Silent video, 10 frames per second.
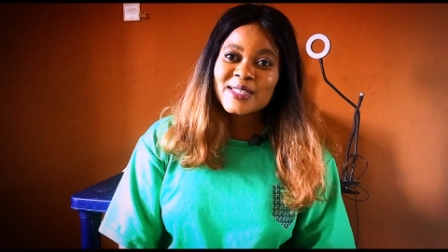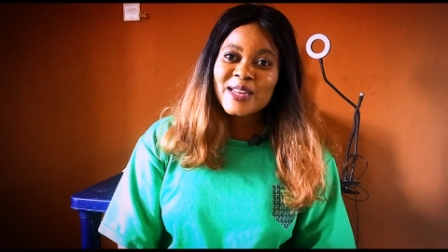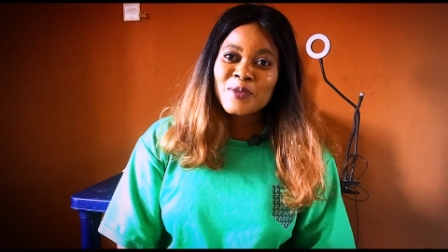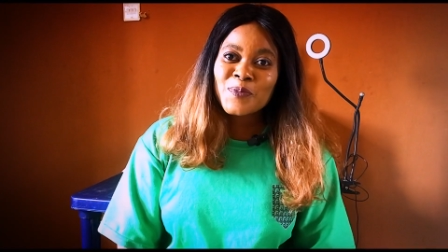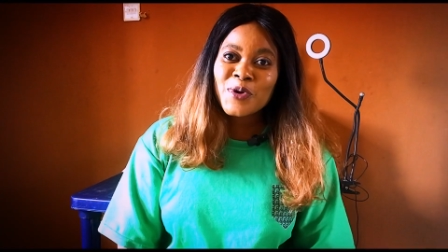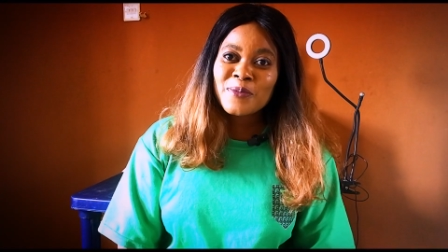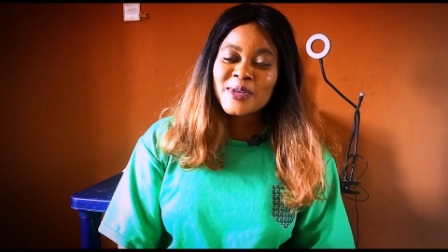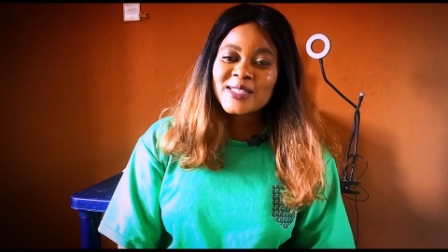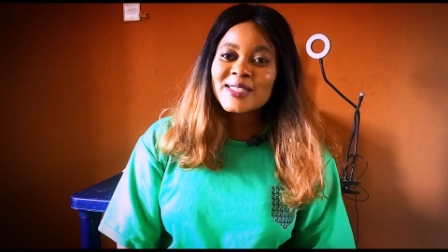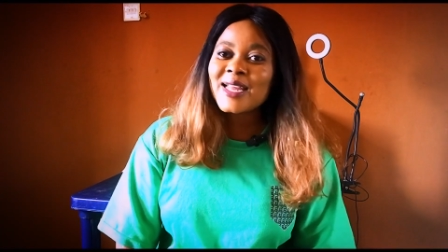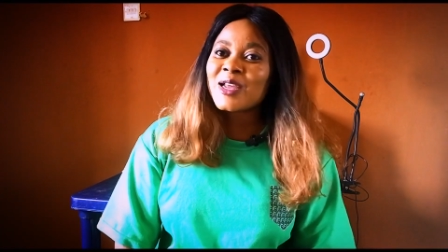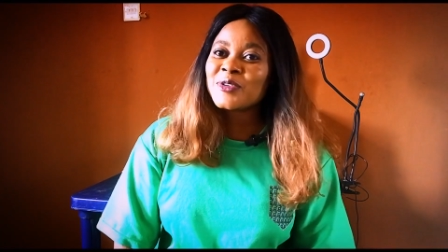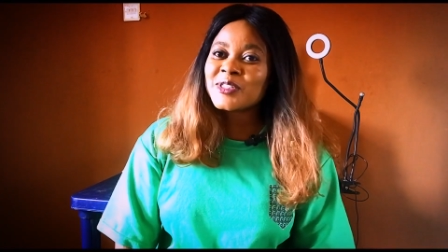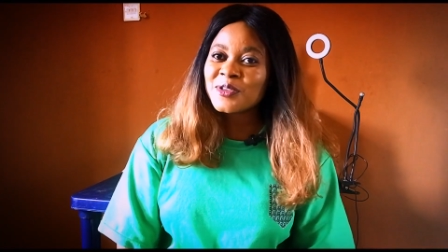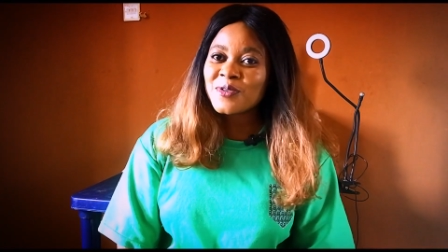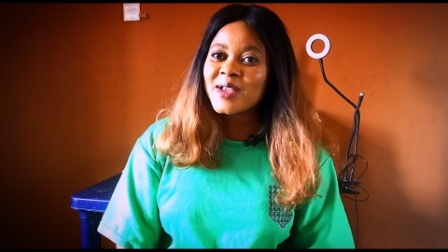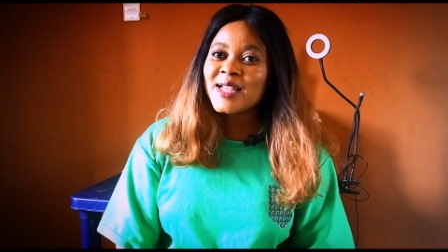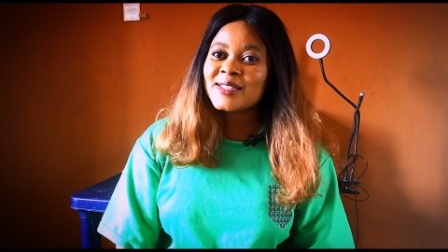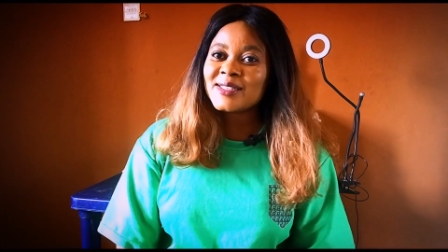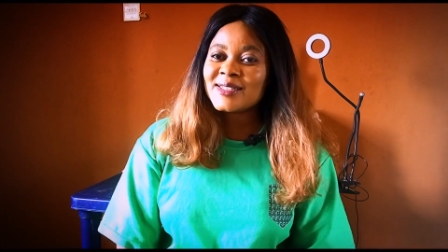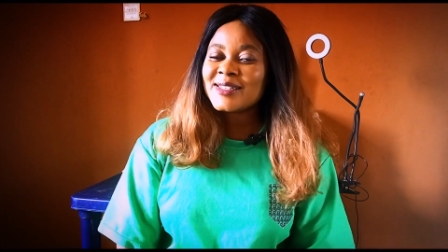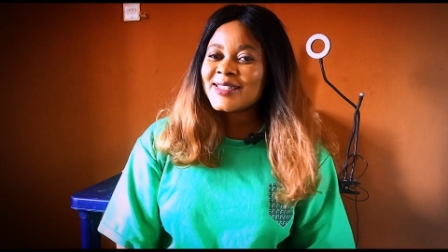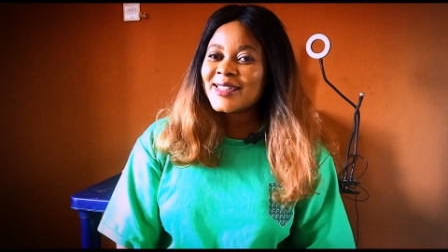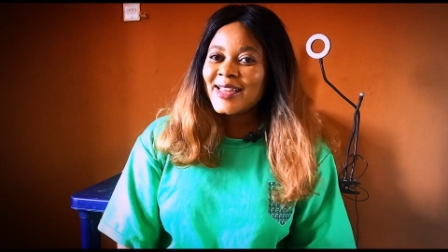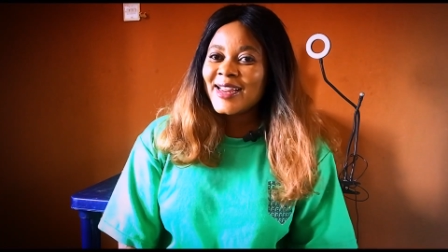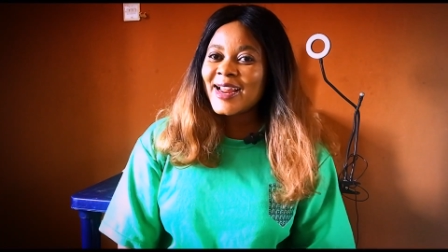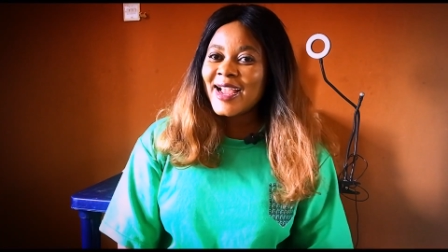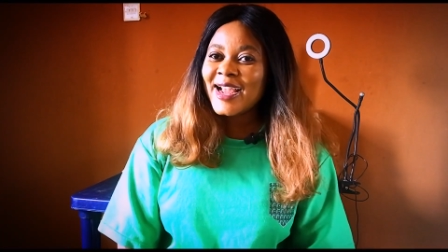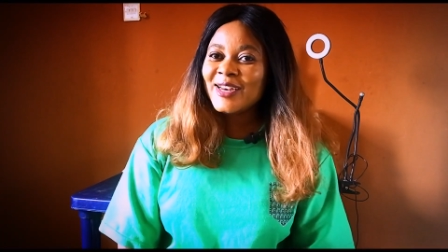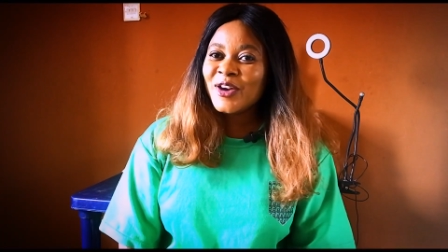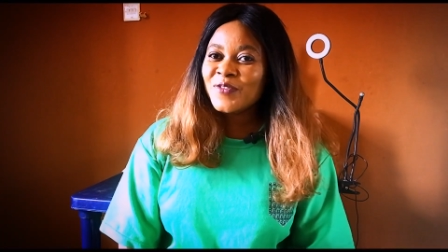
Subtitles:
is Kenny Promise, and I'll see you guys. I